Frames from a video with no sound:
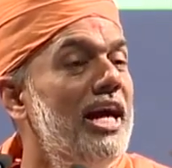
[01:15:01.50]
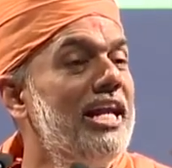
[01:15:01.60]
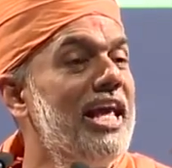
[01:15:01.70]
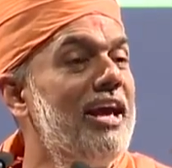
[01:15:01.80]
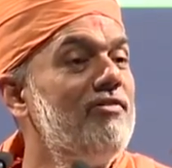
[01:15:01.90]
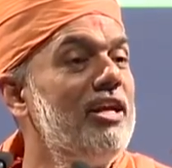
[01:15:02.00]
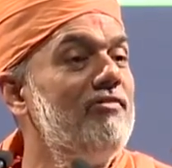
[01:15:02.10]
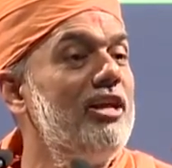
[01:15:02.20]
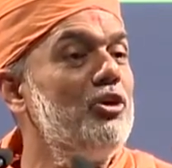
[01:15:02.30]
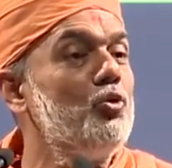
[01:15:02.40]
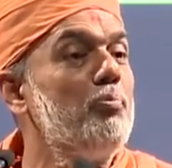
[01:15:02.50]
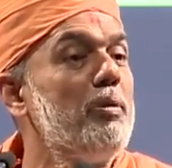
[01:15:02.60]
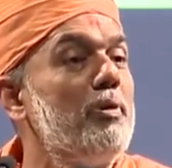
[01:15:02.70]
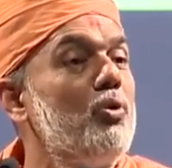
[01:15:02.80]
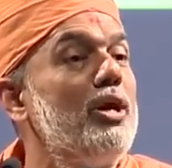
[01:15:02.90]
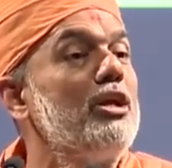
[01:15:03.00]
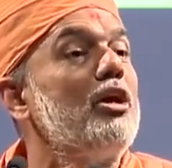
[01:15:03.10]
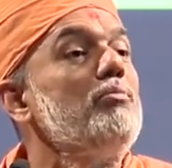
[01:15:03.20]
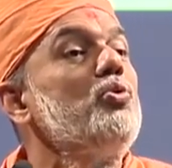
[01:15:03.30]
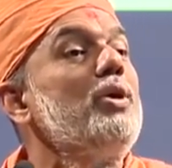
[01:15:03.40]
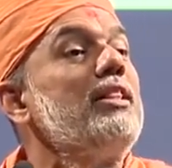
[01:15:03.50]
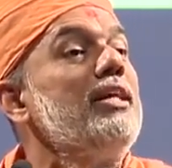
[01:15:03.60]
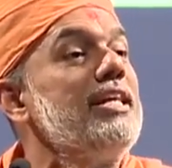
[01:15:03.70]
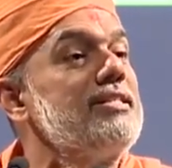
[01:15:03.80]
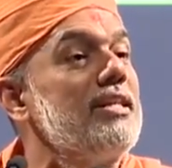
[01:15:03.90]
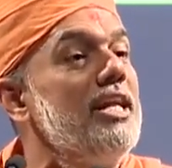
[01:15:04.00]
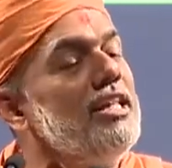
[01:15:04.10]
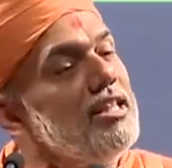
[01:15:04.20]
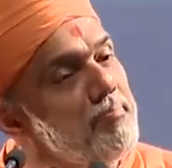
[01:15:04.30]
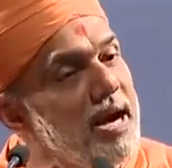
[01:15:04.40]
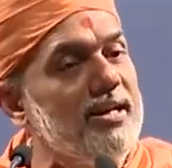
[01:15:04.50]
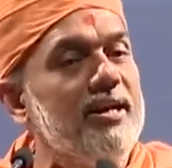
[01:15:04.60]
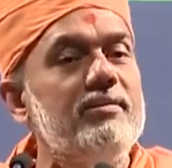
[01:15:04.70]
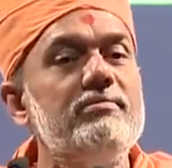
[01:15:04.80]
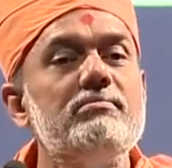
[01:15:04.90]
and every evening, two people who had come together yesterday, they parted.